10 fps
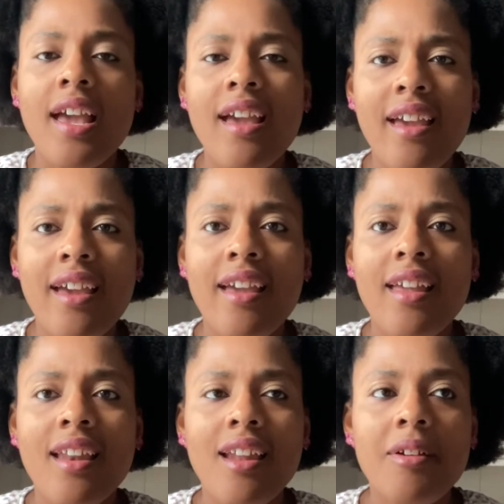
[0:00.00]

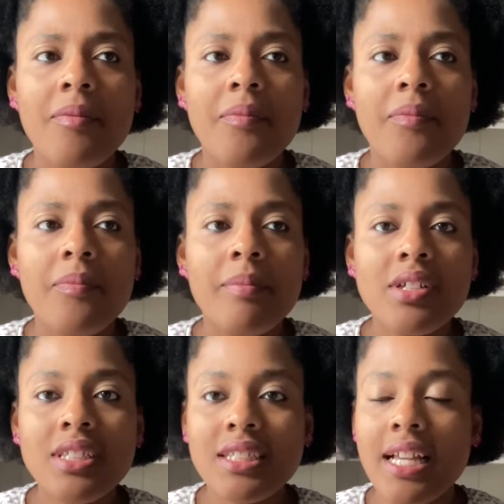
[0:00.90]
And
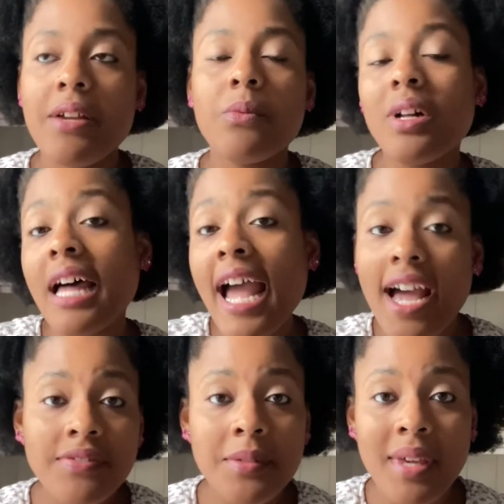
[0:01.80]
Milton's like, "Well, I
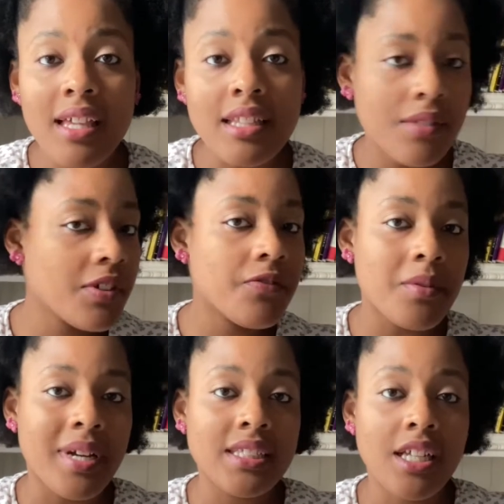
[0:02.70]
have to make a living for
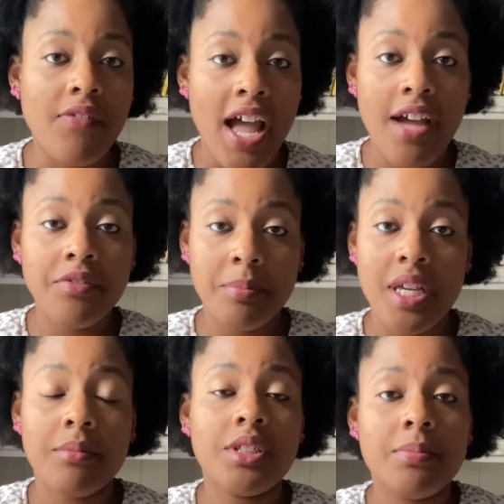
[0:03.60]
myself. I have to be
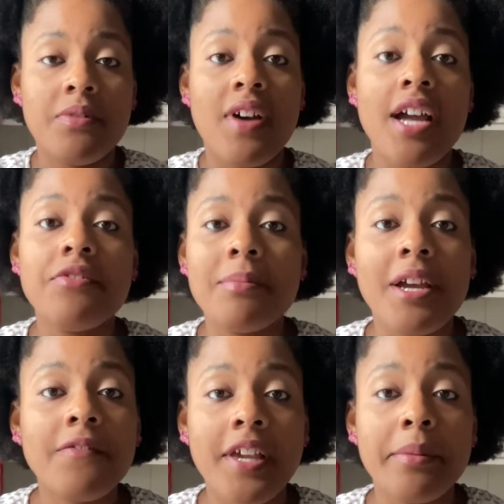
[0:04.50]
able to provide for my
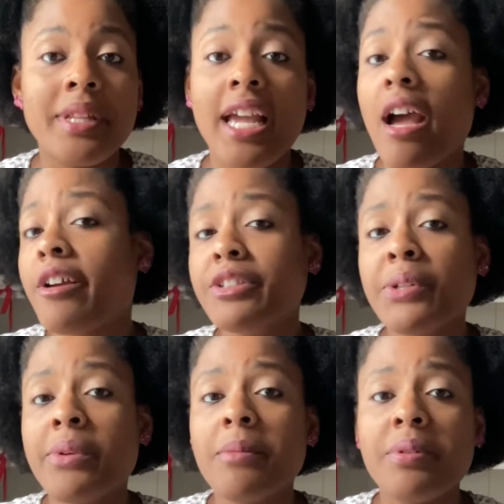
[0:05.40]
family. I also
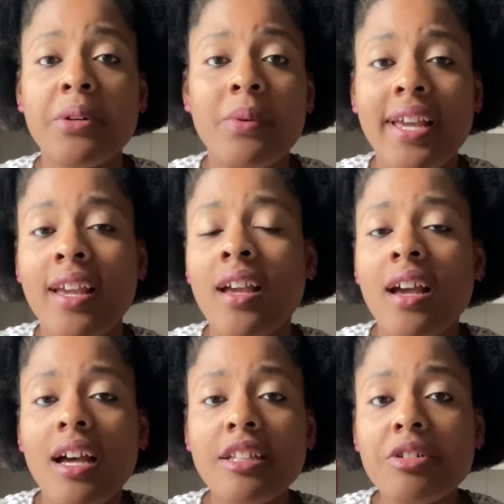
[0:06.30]
want to put away
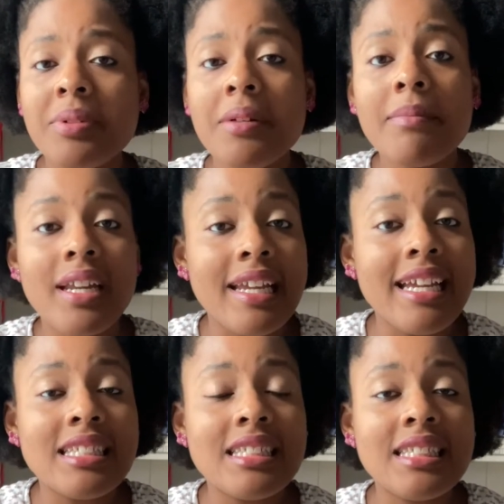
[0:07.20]
a little bit of money
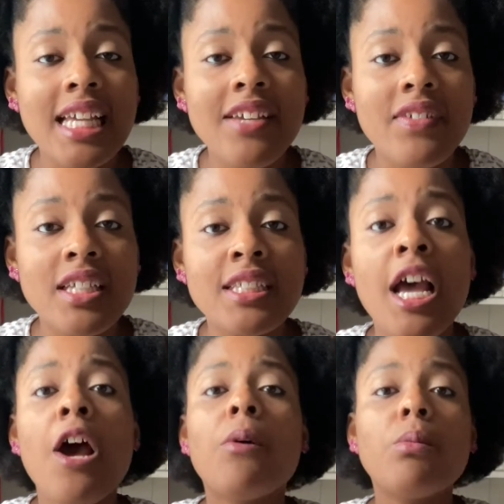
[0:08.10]
into savings."
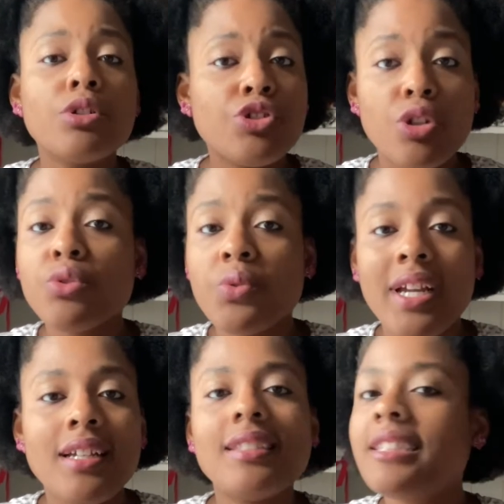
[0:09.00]
Well, Joe
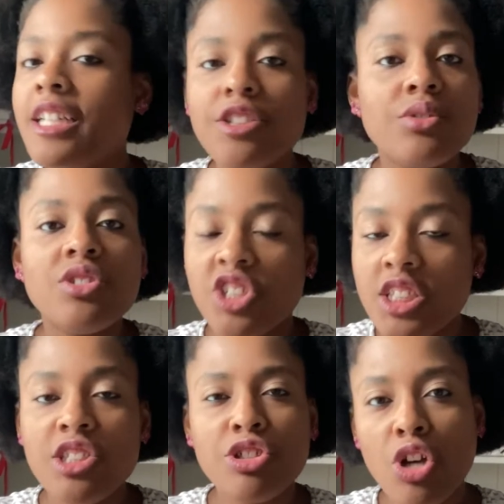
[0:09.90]
Drake continues
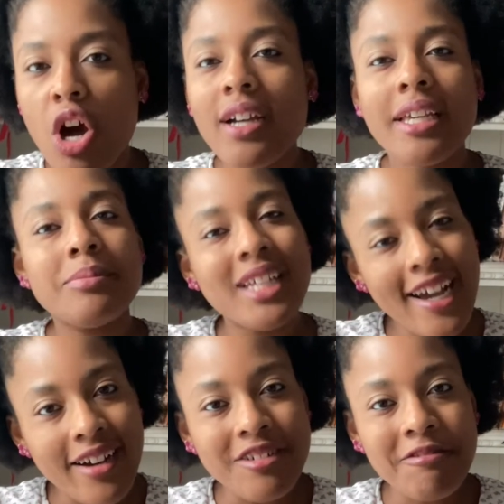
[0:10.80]
just to talk him
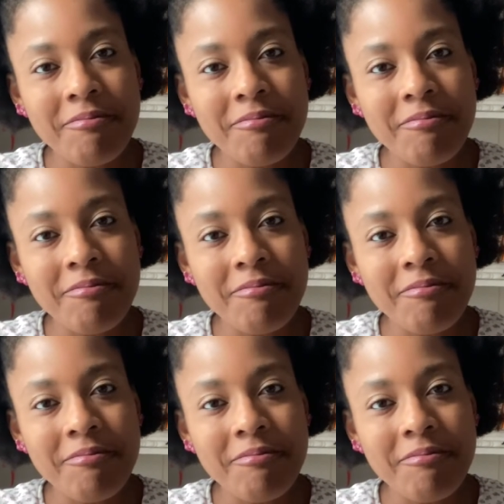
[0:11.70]
down